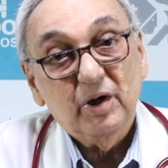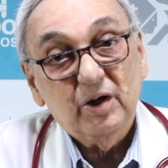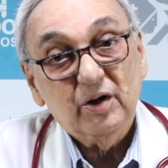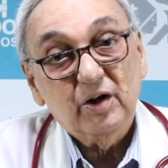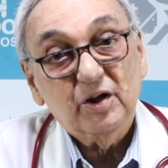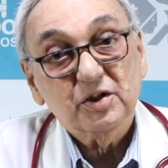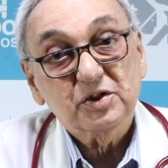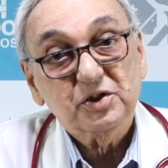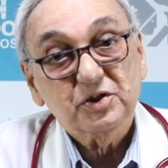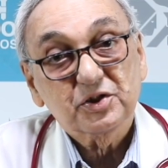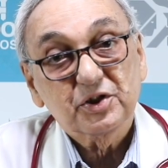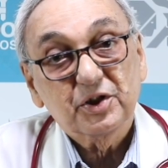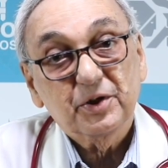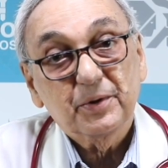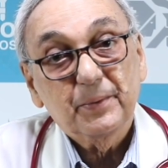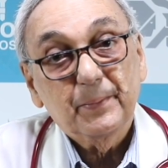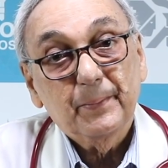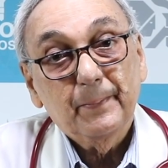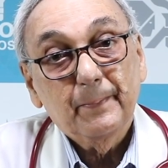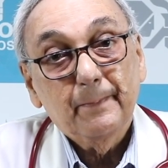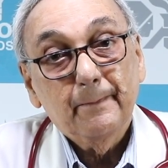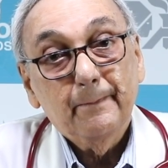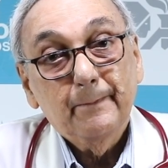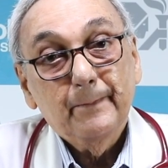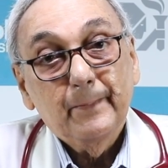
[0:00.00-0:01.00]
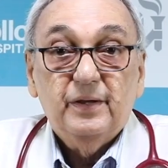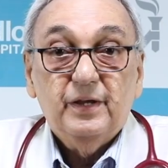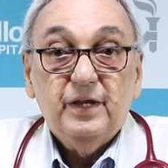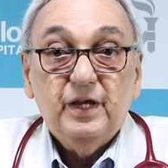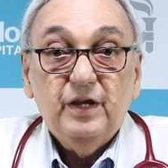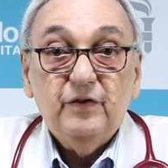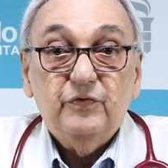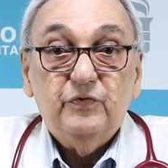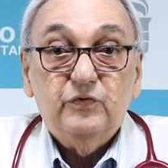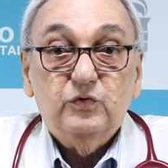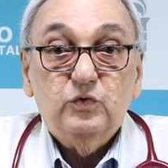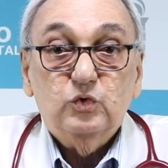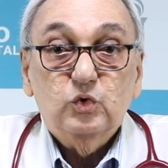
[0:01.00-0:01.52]
Maharashtra.
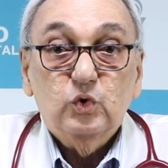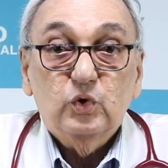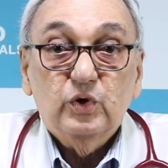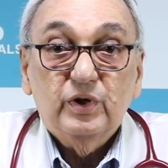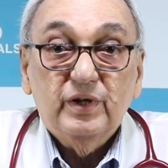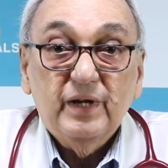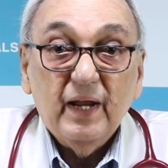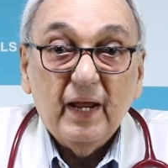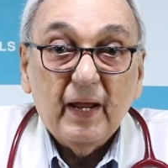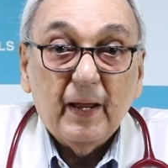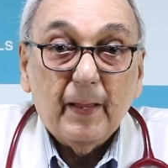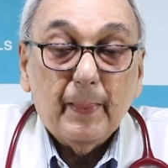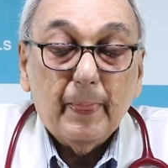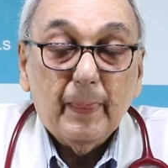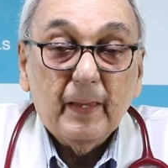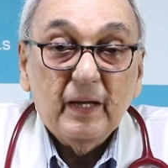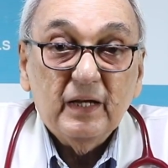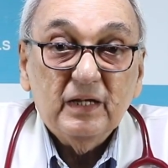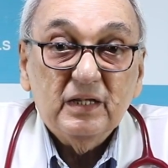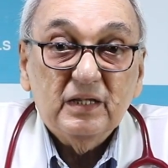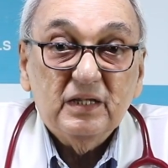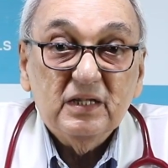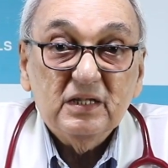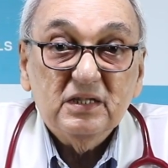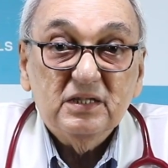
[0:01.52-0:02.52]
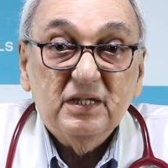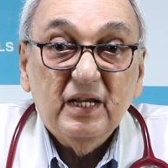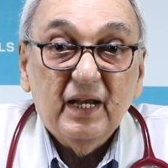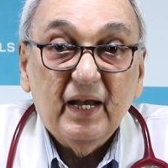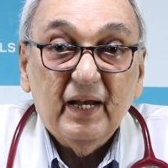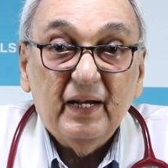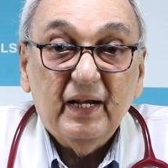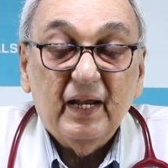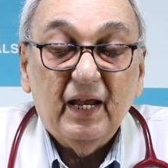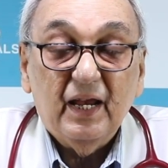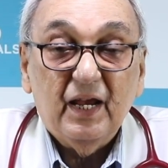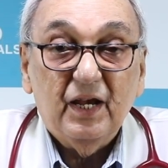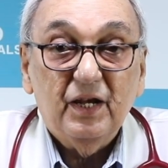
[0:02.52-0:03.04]
If today, in this
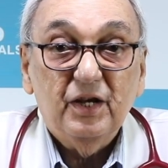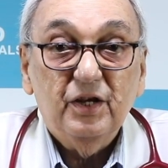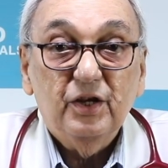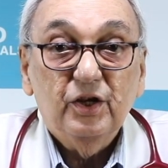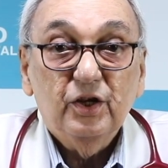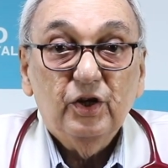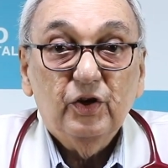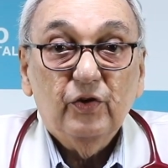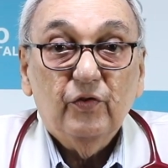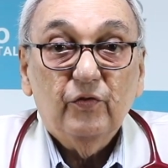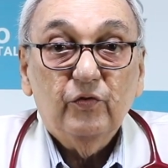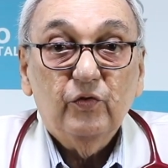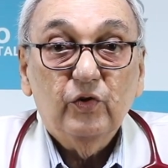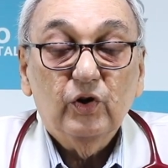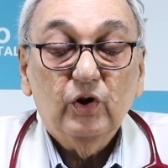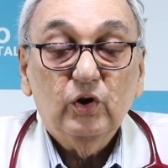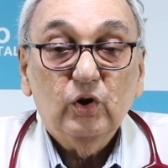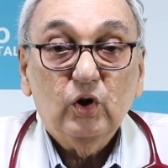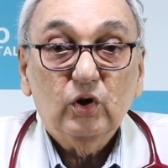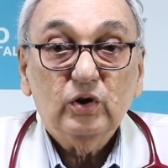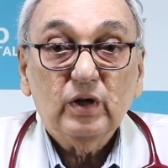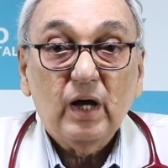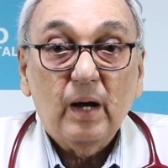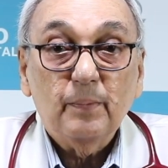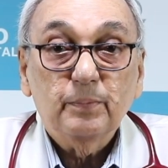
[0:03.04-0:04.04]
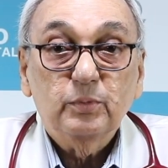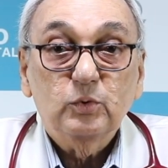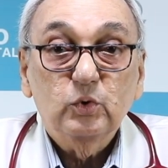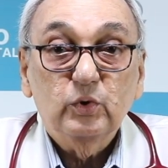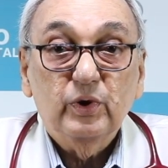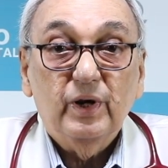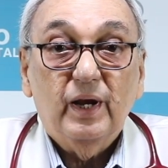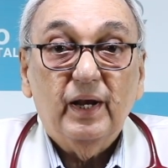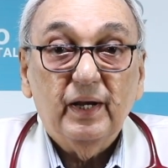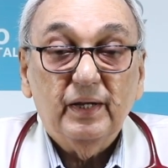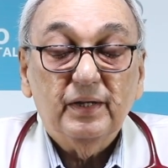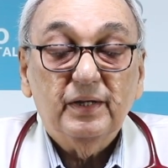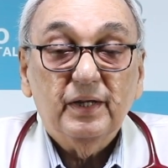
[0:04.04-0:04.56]
day and age, we are not up to
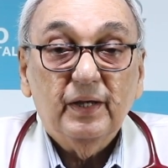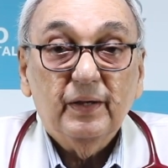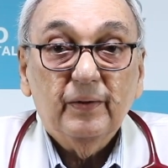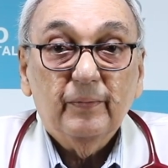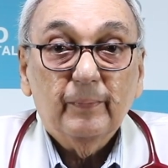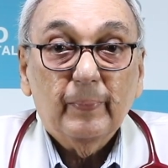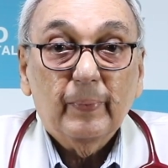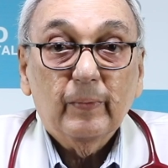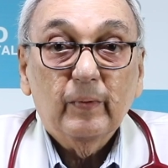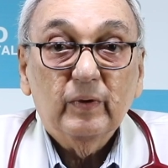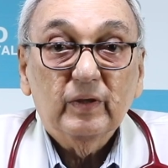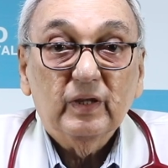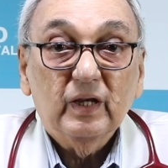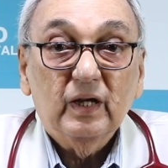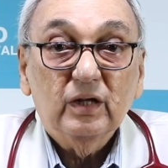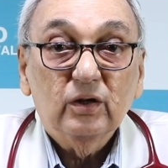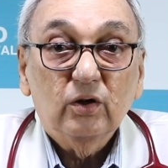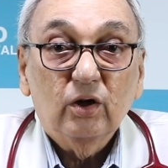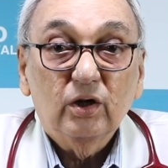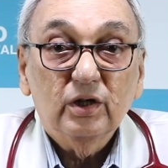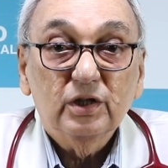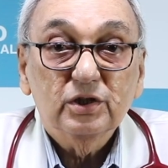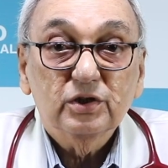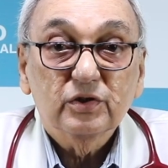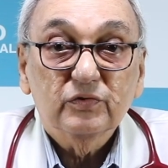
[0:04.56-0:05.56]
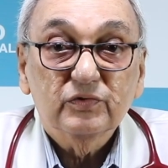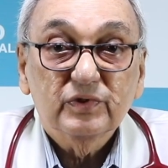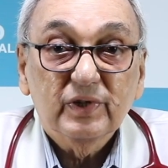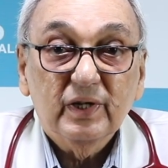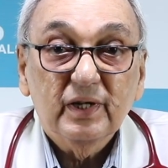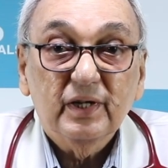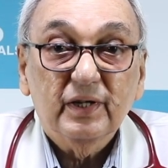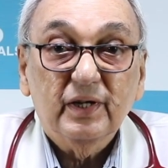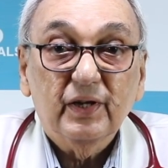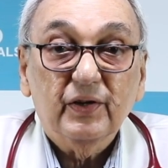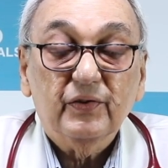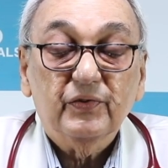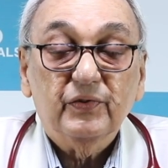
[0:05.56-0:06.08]
date with our knowledge of
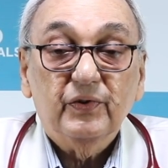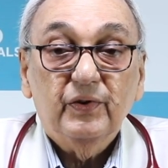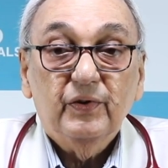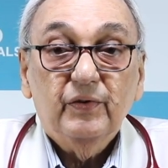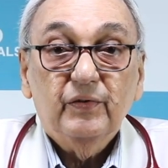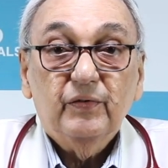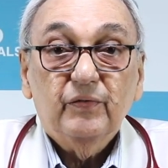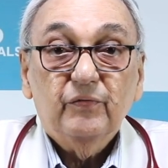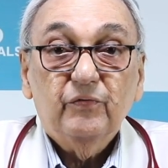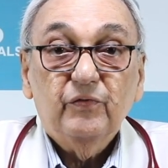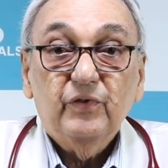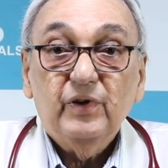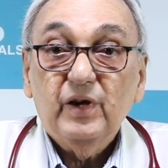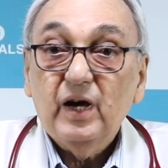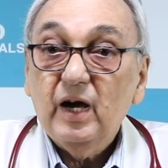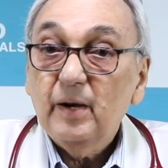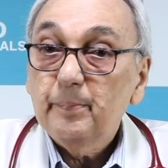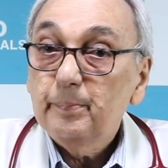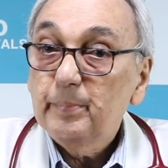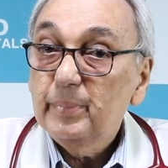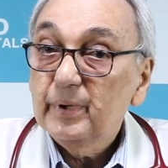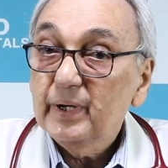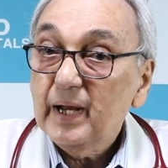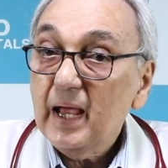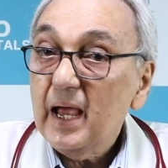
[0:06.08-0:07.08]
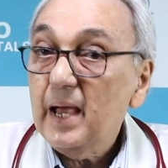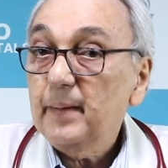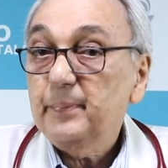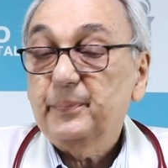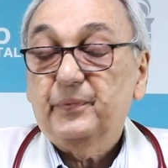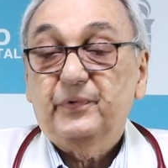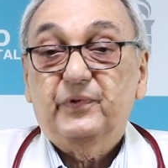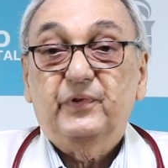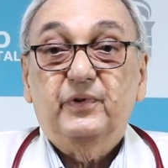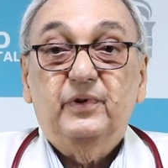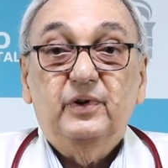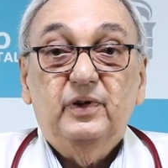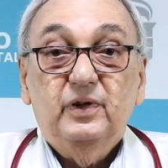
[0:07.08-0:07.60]
genetics, we are
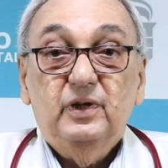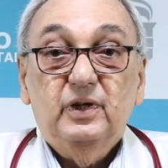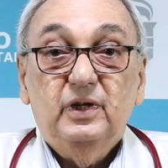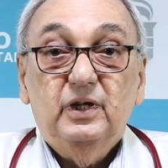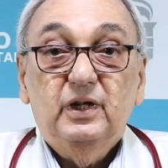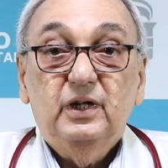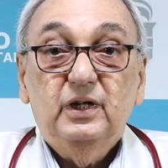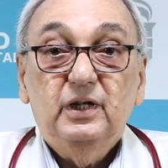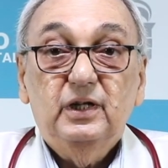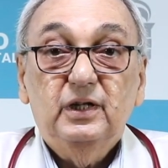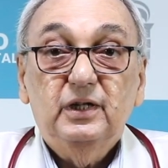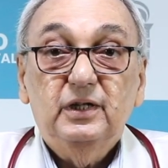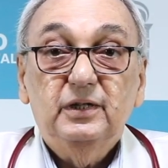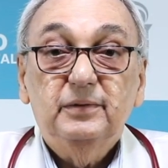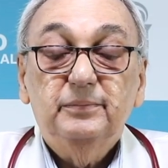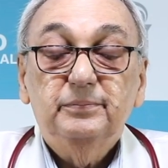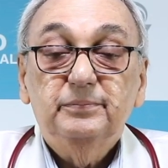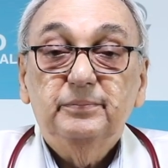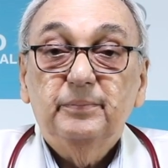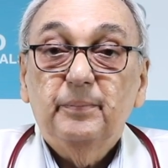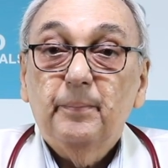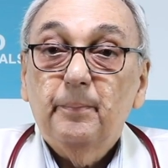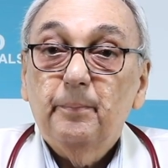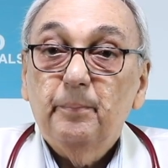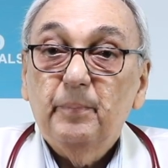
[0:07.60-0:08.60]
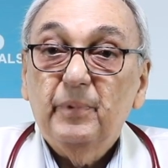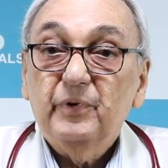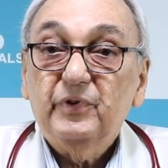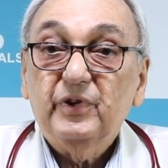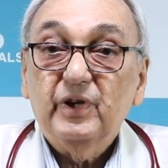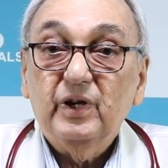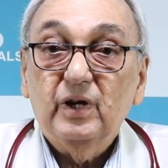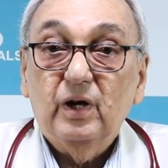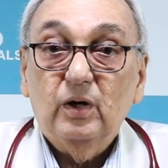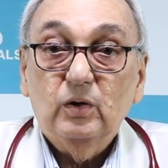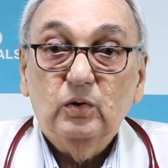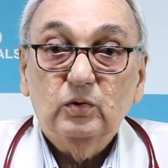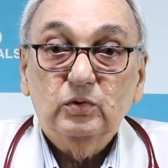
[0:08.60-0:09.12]
perhaps
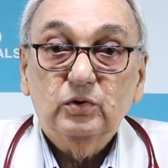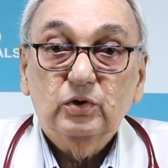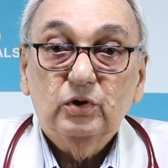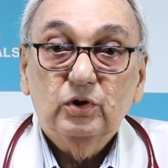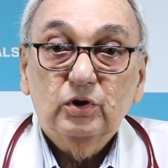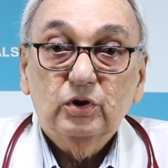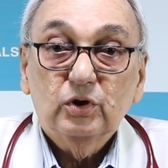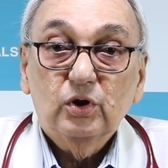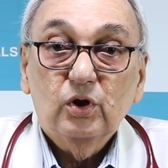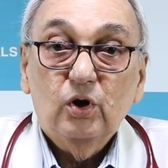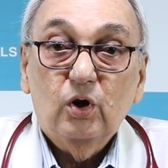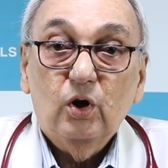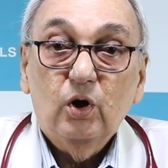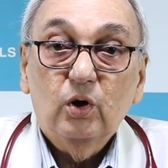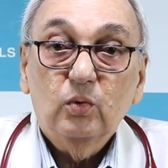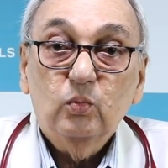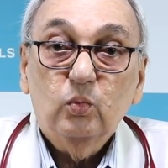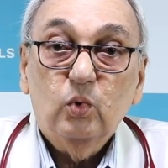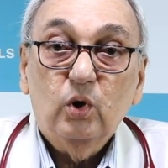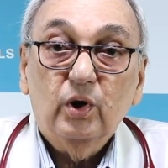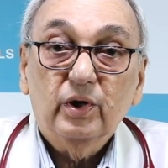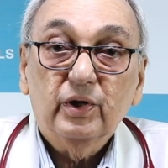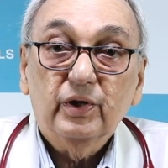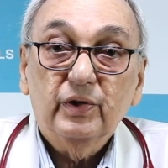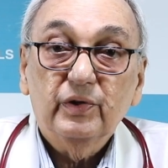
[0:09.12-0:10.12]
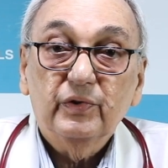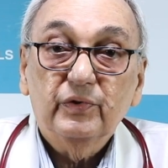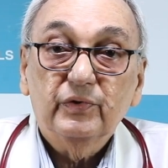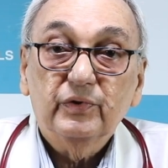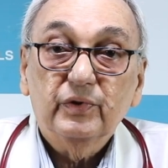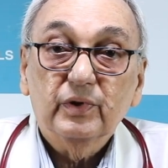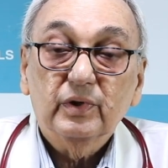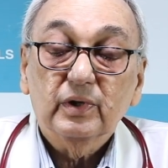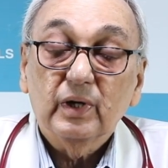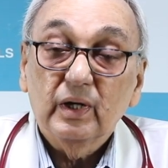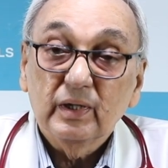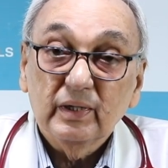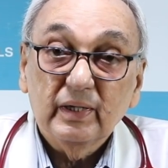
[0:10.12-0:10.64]
missing out on what
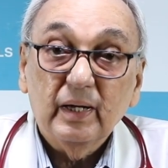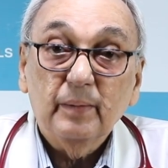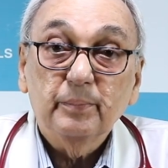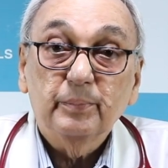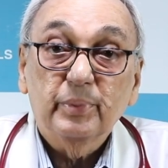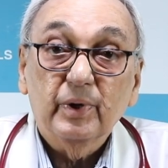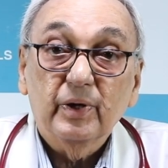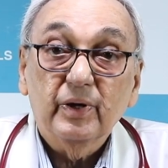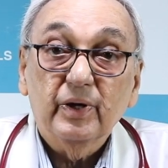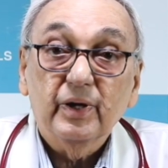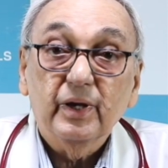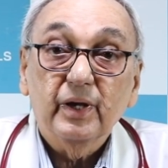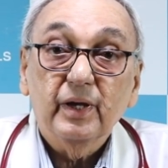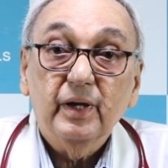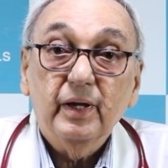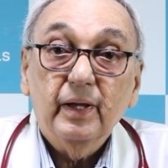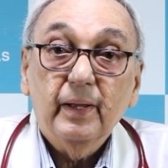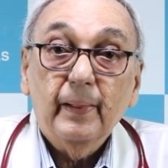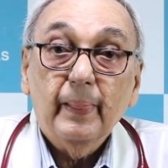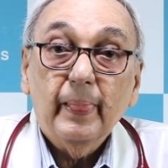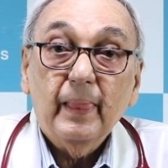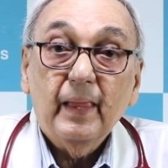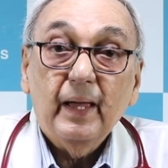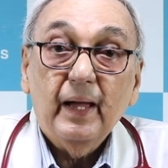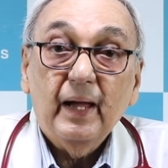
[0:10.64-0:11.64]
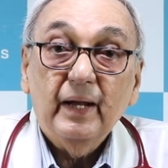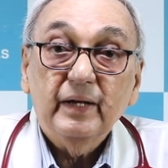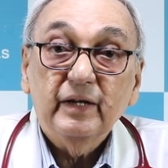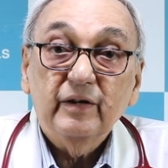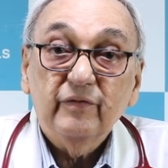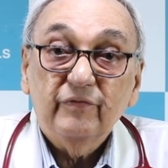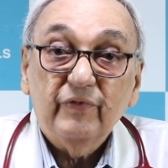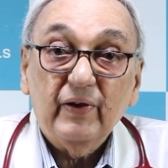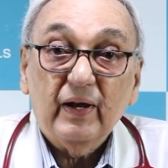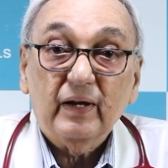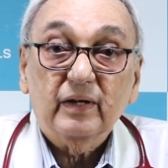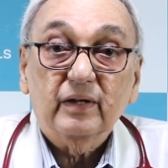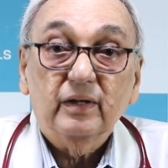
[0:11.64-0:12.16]
is contemporary and
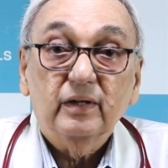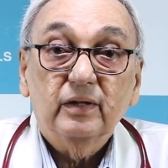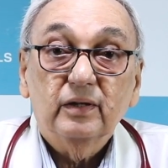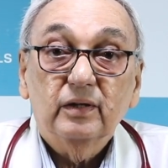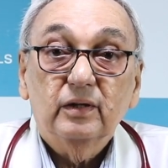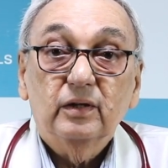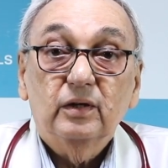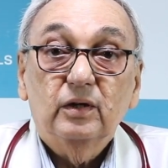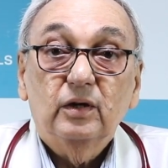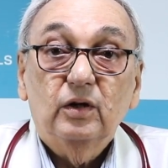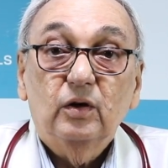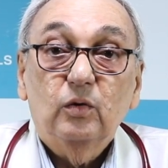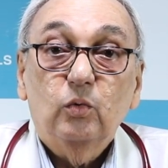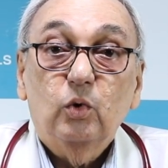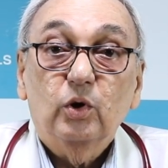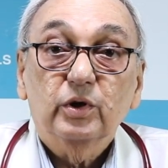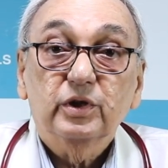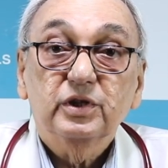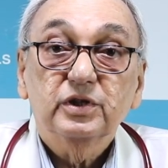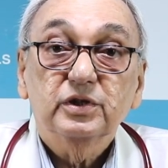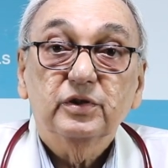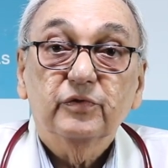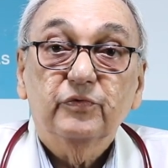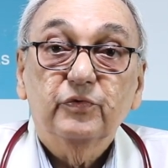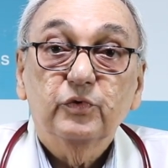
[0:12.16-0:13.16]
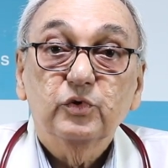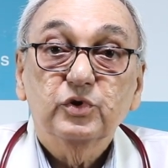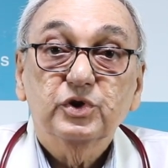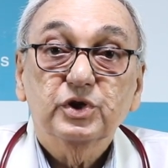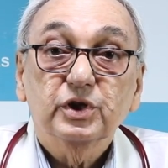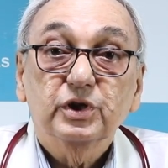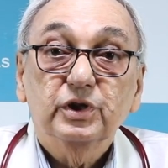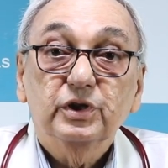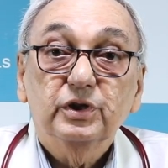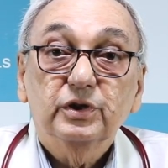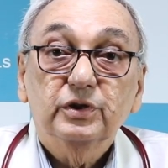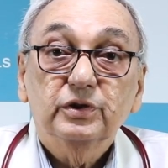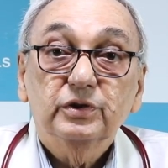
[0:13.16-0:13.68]
in fact what is the
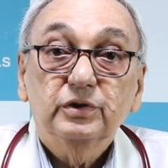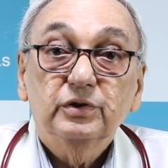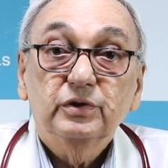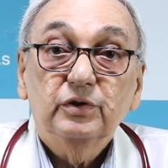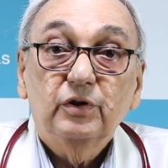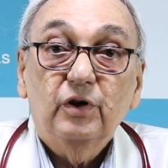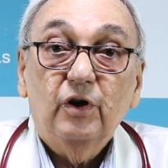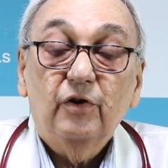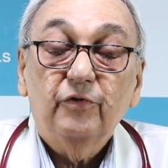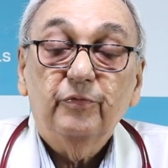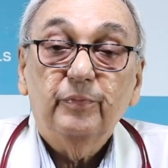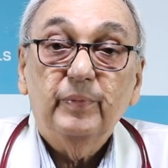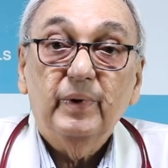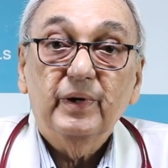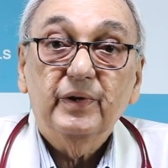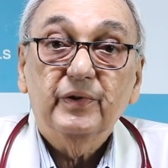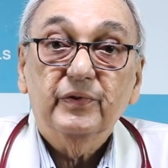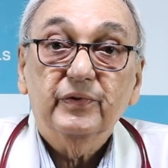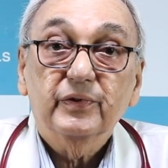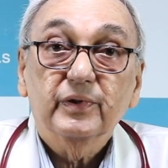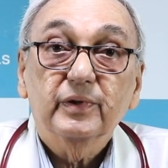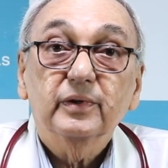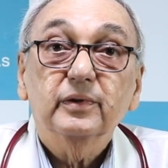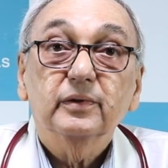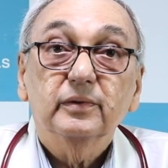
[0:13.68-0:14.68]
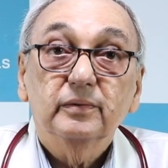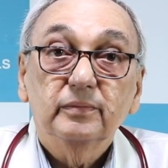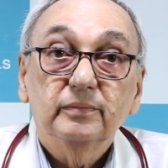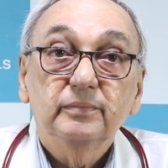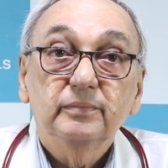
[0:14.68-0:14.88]
future of medicine.